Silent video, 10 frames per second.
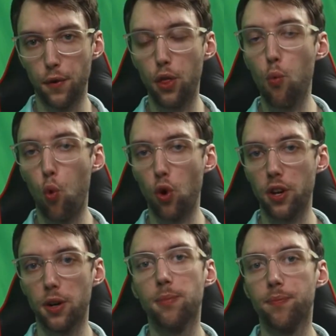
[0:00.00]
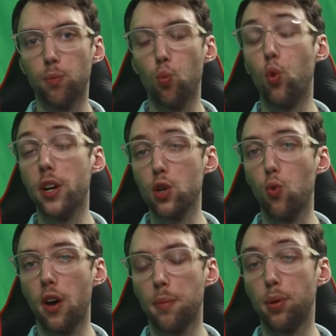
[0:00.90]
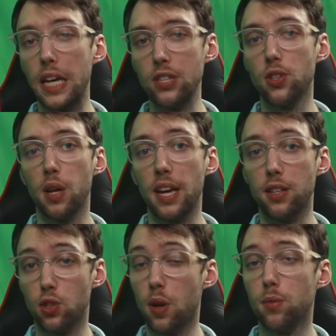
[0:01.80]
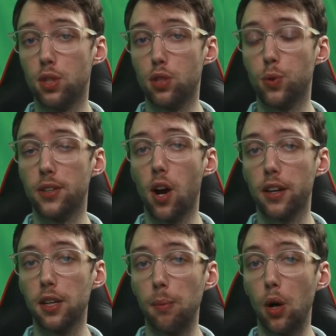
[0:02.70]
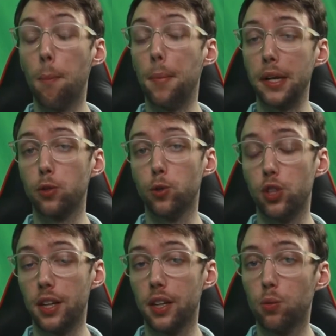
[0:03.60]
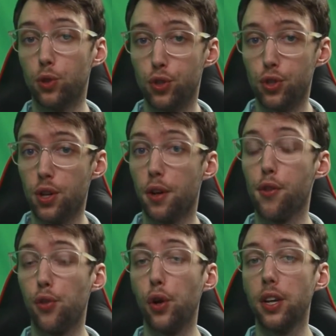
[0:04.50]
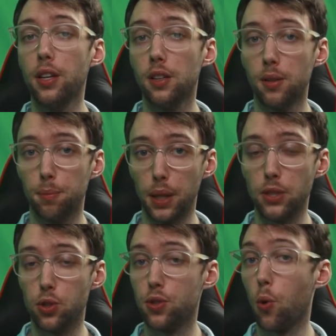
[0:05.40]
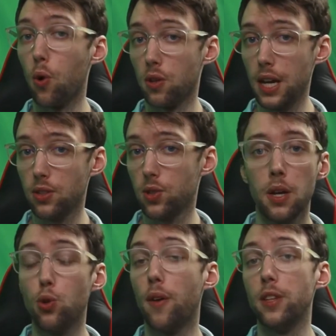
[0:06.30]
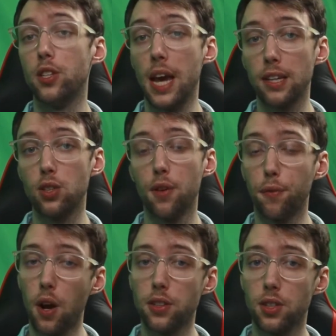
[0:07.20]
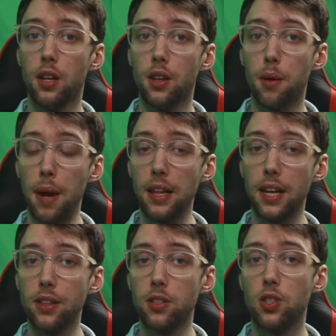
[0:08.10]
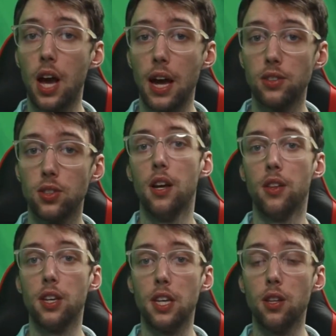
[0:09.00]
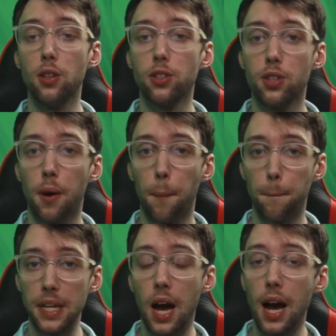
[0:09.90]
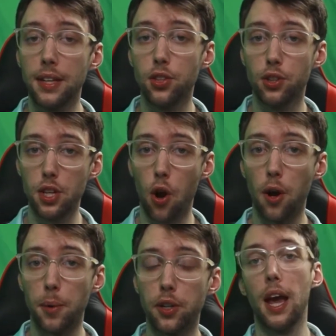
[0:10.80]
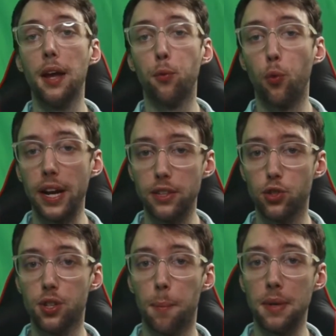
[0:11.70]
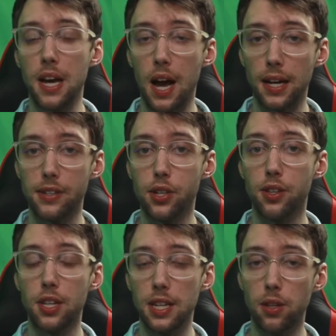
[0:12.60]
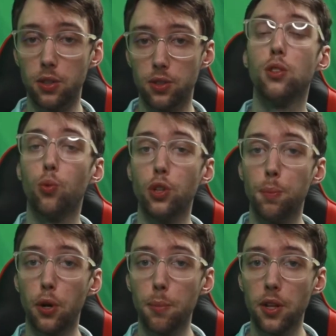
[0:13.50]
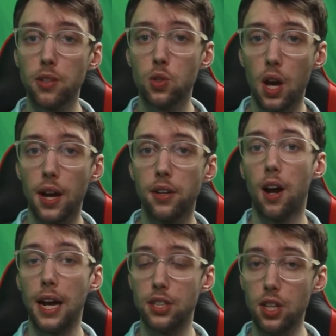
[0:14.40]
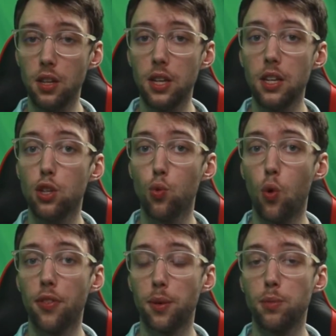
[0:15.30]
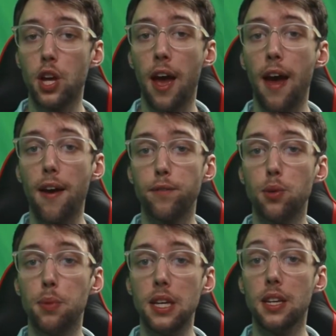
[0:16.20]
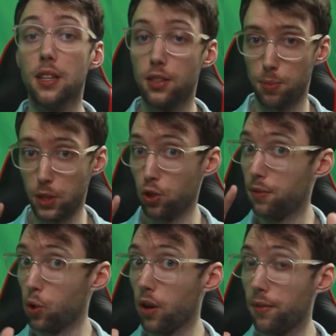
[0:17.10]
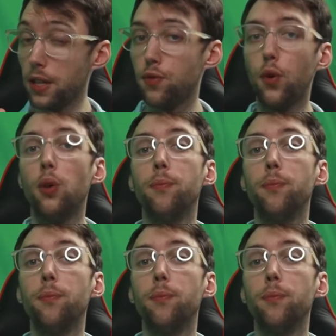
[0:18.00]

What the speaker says: the warrior, where you want to place it is, since we're talking about micro setting, which is 30 placers or less, you have the tanks in the front, the melee in the sides, the healers behind the armored, and range behind the healers. So when you put them on the side, ideally you want them to be, especially if you're going Vengeful,